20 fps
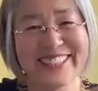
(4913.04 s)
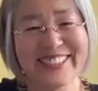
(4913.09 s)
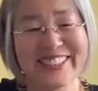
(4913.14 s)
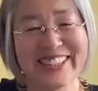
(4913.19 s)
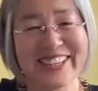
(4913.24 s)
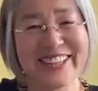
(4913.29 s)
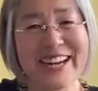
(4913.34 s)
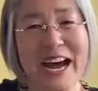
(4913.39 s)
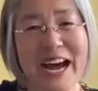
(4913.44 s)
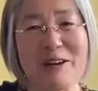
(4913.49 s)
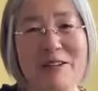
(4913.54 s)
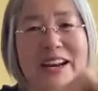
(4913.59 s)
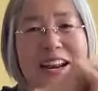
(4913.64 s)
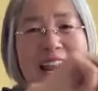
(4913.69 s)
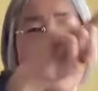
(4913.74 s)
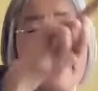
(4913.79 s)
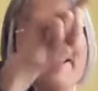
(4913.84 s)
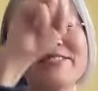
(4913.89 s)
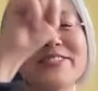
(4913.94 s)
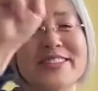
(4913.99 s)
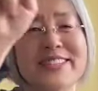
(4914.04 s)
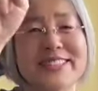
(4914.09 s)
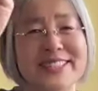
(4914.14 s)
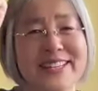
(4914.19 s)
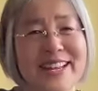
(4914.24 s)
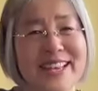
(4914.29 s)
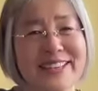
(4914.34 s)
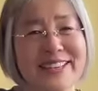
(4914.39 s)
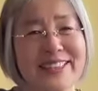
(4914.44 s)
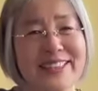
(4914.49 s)
our life is
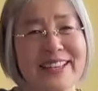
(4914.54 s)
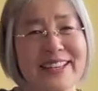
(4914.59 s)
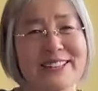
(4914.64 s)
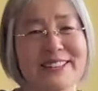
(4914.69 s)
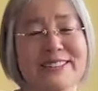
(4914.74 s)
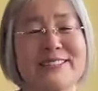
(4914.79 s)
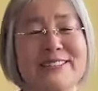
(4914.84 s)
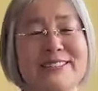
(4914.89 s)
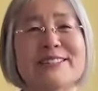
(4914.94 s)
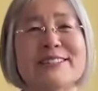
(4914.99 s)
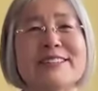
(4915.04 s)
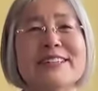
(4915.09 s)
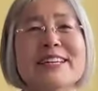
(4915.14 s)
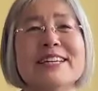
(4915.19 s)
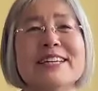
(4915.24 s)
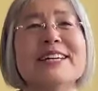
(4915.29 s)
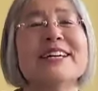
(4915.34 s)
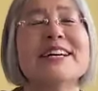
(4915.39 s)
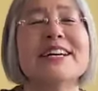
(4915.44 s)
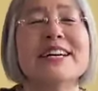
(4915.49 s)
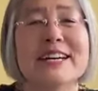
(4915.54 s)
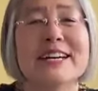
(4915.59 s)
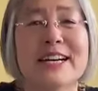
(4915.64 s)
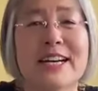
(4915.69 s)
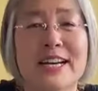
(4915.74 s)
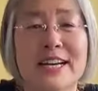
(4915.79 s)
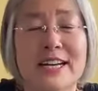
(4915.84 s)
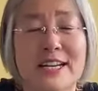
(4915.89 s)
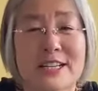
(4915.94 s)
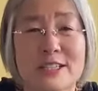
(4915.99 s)
like that too.
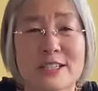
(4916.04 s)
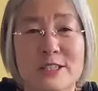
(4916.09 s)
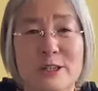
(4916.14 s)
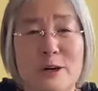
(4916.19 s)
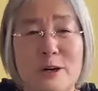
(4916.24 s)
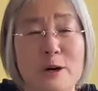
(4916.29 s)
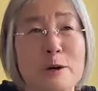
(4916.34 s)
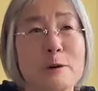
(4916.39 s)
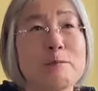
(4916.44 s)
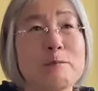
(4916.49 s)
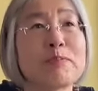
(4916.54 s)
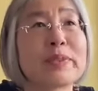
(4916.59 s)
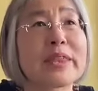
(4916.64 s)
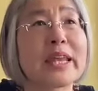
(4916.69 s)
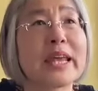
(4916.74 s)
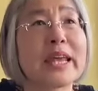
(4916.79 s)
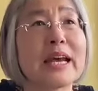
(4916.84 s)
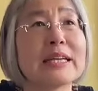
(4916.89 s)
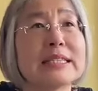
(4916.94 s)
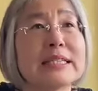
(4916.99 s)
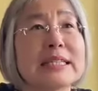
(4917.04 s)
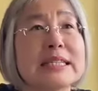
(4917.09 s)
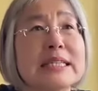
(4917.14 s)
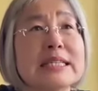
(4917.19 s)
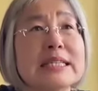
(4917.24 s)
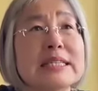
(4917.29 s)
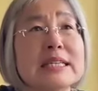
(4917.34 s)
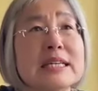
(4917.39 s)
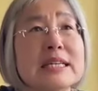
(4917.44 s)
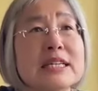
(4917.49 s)
So
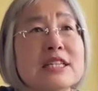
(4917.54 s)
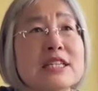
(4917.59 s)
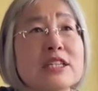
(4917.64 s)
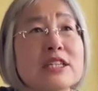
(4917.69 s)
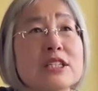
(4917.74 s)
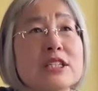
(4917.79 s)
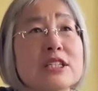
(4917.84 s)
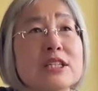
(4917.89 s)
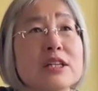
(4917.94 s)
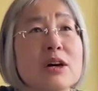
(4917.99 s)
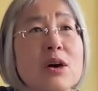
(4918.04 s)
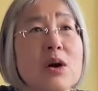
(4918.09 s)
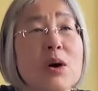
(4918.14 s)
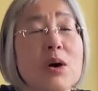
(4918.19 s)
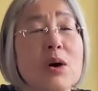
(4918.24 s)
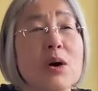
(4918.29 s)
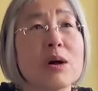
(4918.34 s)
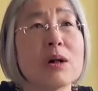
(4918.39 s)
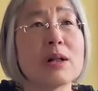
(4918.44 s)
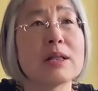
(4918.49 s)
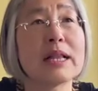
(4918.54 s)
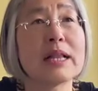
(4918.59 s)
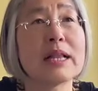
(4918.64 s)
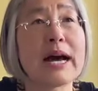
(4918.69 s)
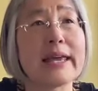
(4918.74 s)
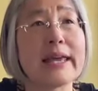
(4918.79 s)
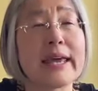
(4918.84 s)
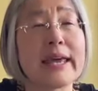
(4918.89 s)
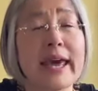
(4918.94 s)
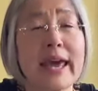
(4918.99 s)
this is all
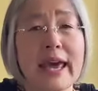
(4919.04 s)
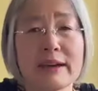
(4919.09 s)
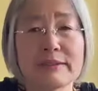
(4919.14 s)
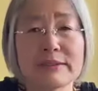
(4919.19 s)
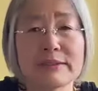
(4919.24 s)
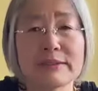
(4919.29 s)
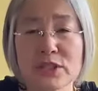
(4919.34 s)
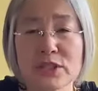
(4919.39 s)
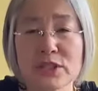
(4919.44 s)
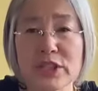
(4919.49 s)
I have